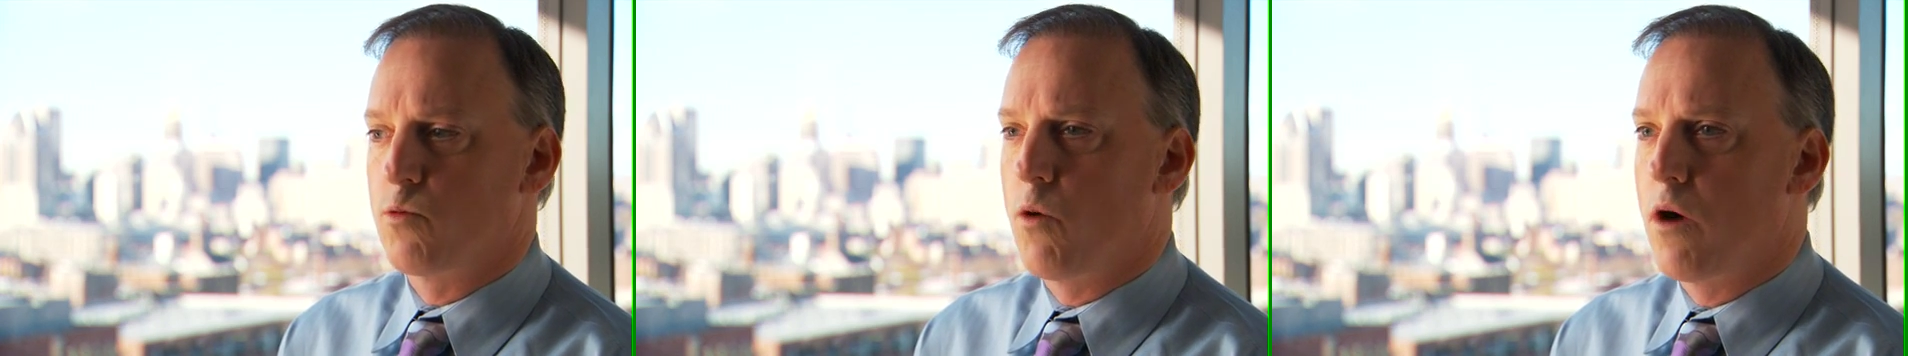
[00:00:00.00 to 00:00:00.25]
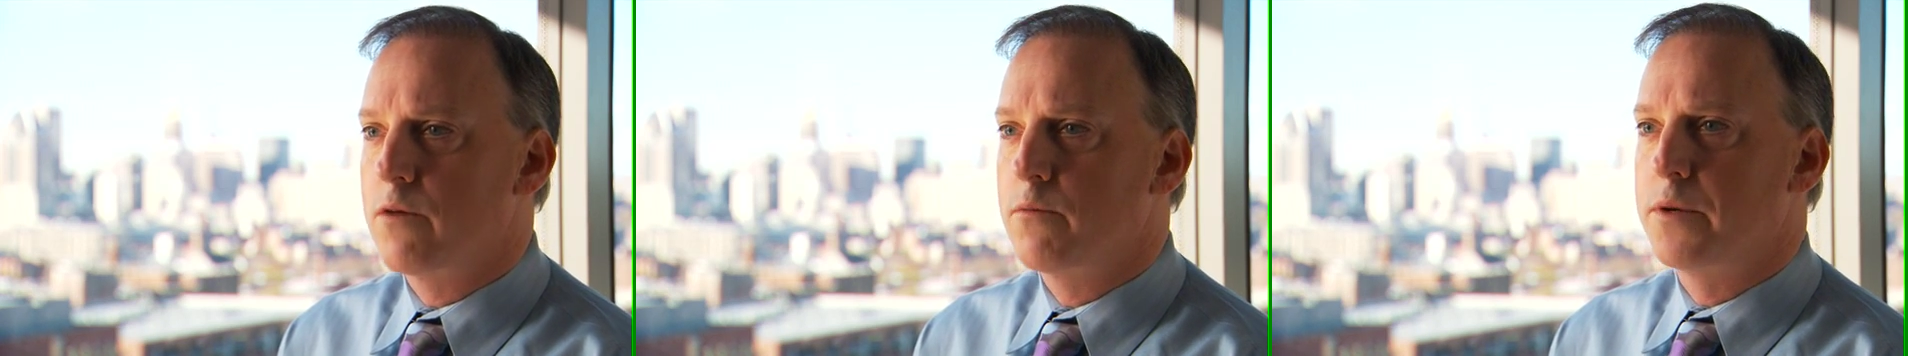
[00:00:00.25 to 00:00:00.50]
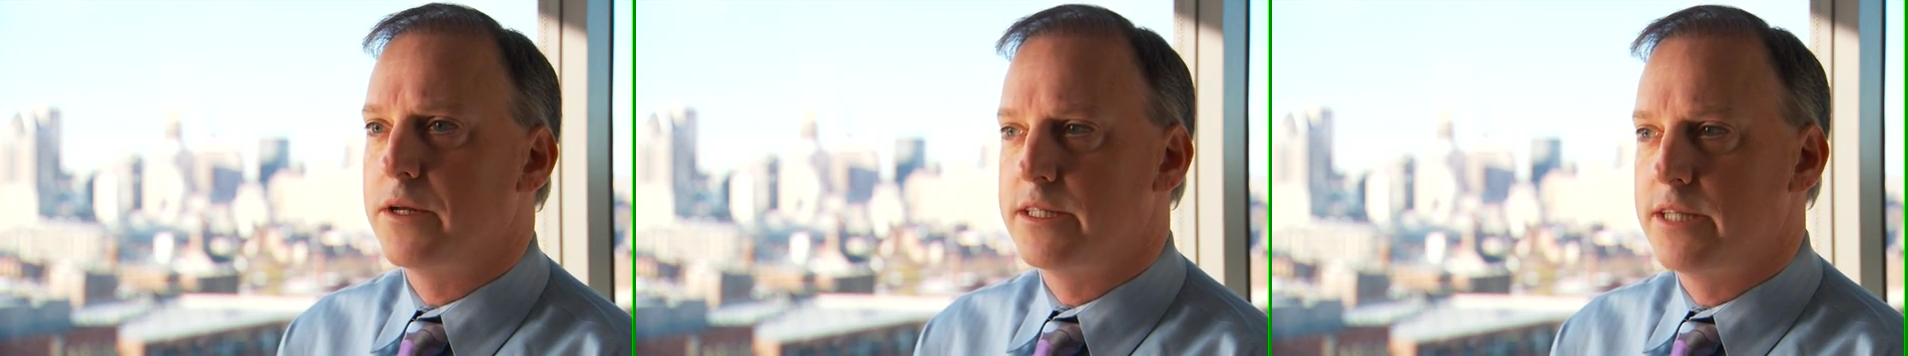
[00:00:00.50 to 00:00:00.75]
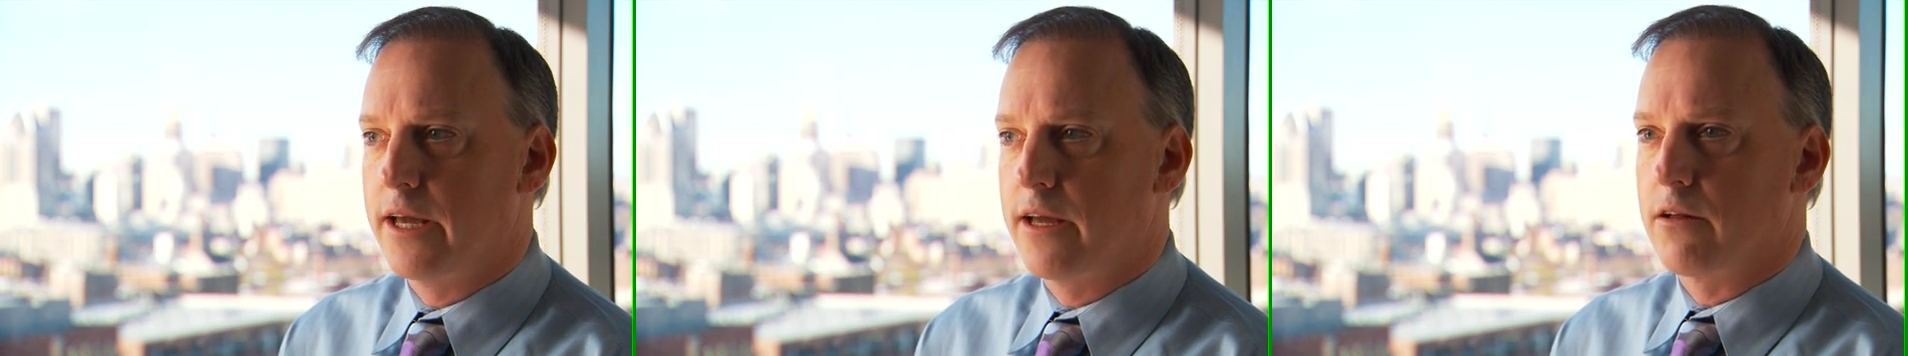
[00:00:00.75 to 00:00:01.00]
one
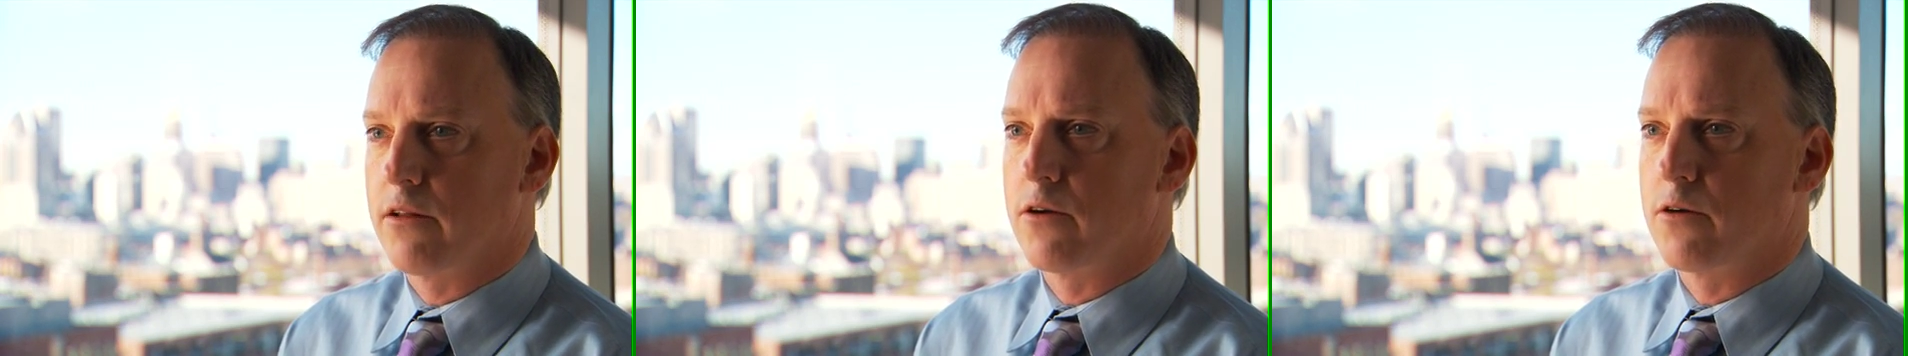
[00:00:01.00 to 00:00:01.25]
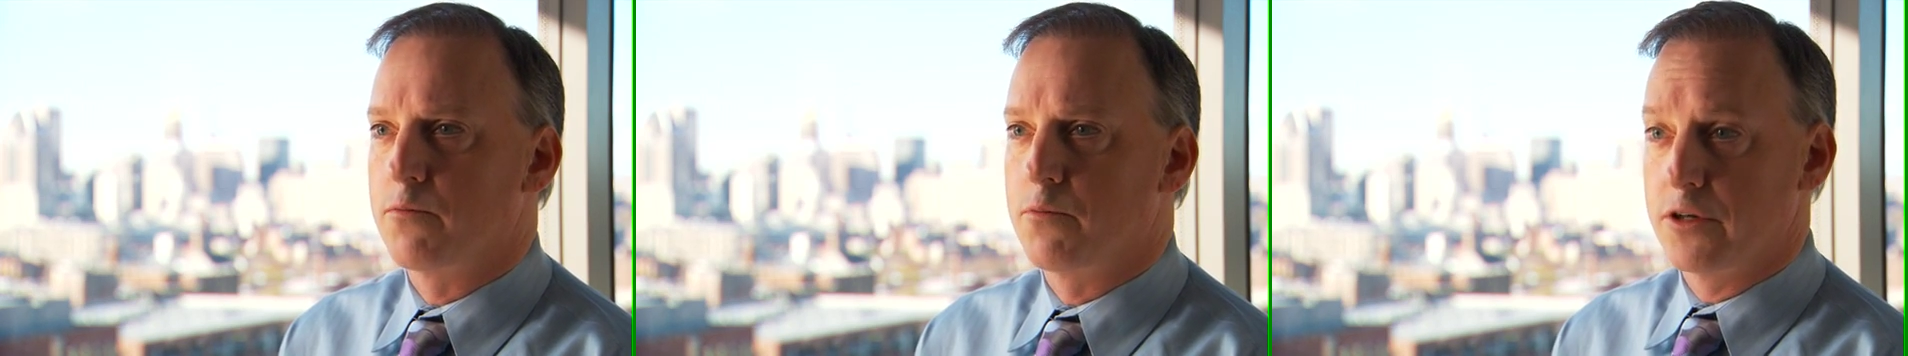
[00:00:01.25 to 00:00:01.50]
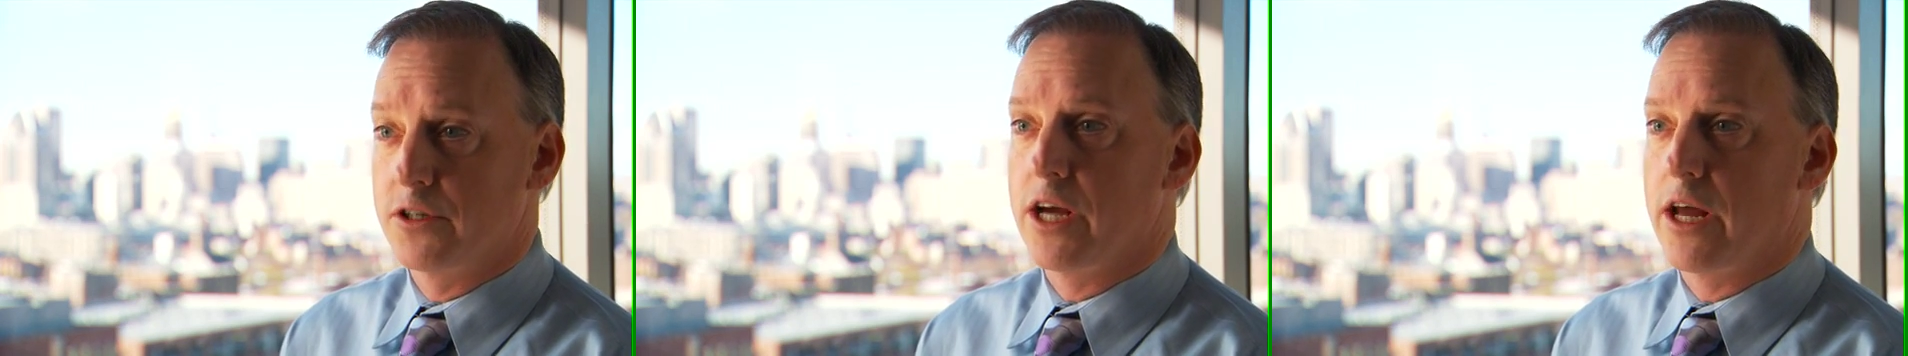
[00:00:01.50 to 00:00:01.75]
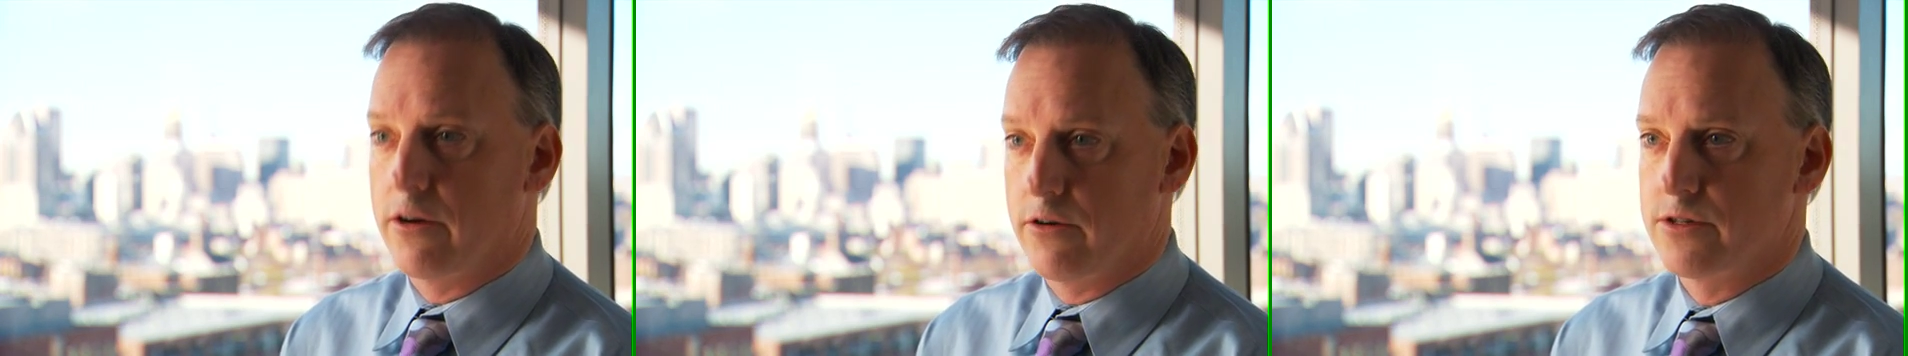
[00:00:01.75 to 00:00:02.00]
particular
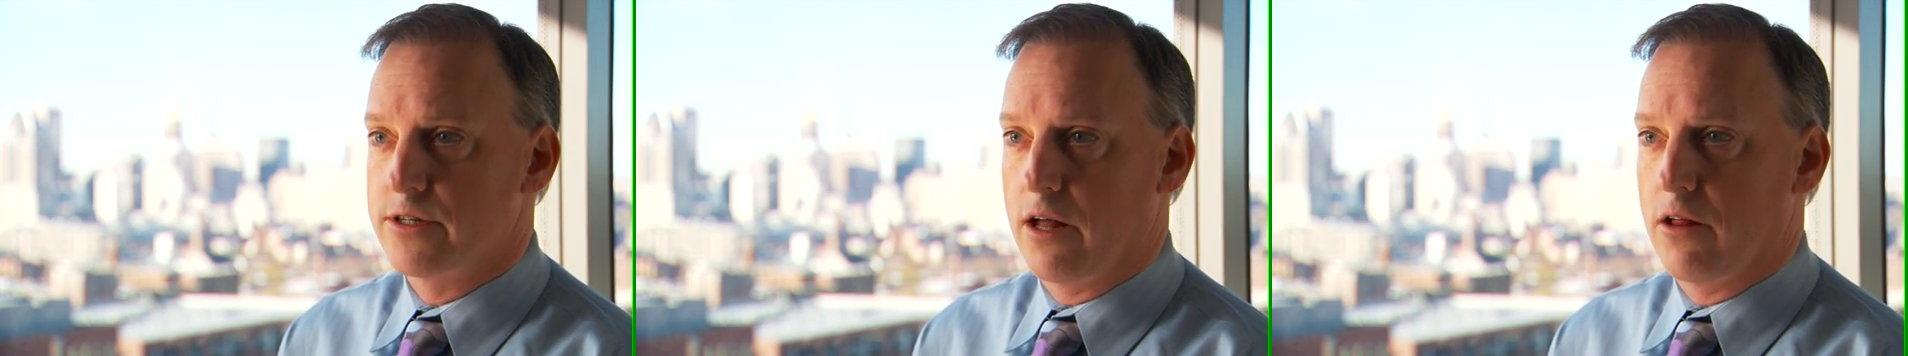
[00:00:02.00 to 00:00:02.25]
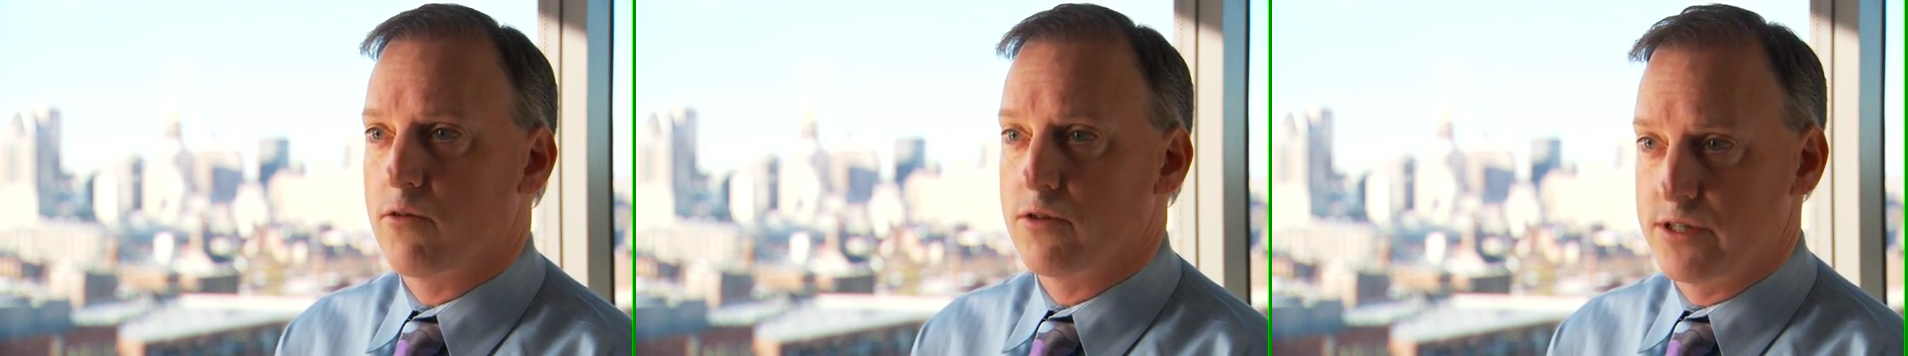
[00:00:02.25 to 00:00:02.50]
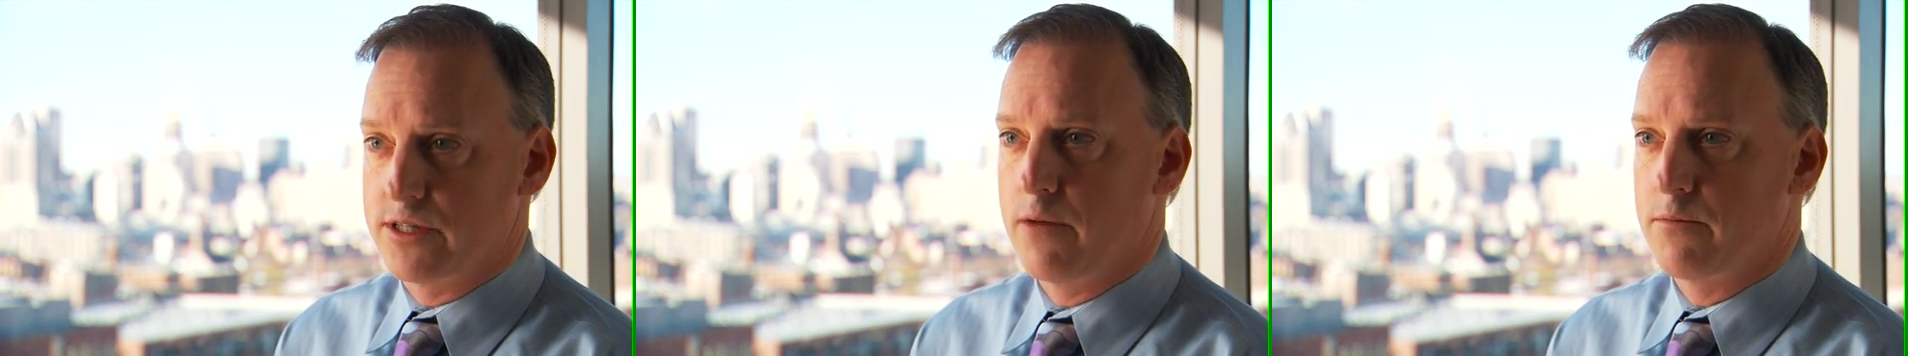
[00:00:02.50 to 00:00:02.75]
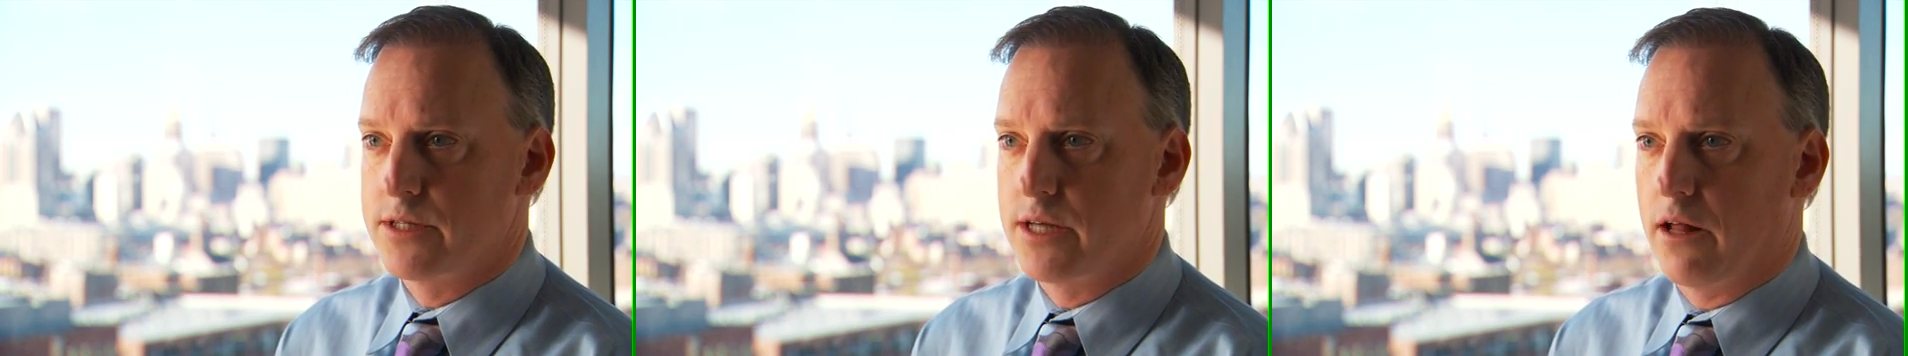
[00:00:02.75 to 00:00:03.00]
progenitor cell or
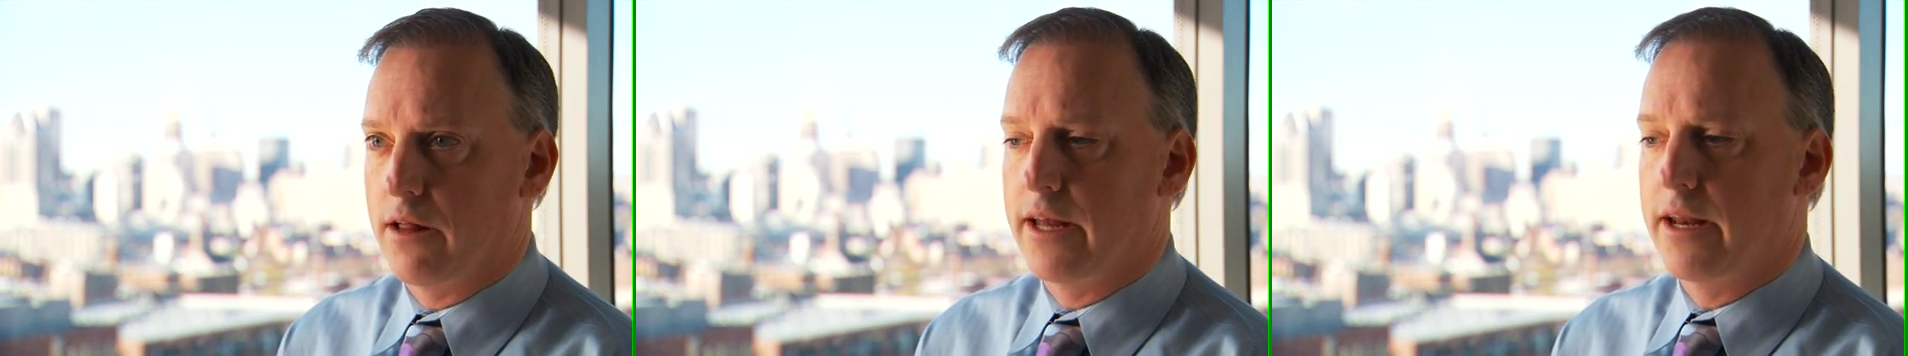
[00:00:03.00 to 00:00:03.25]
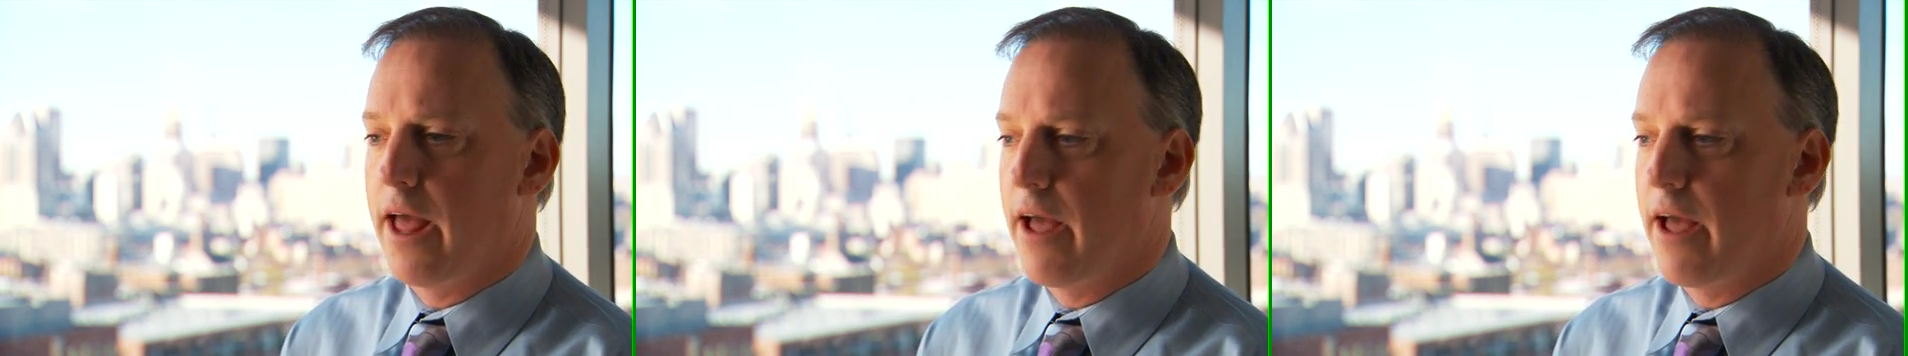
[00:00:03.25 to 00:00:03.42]
stem cell in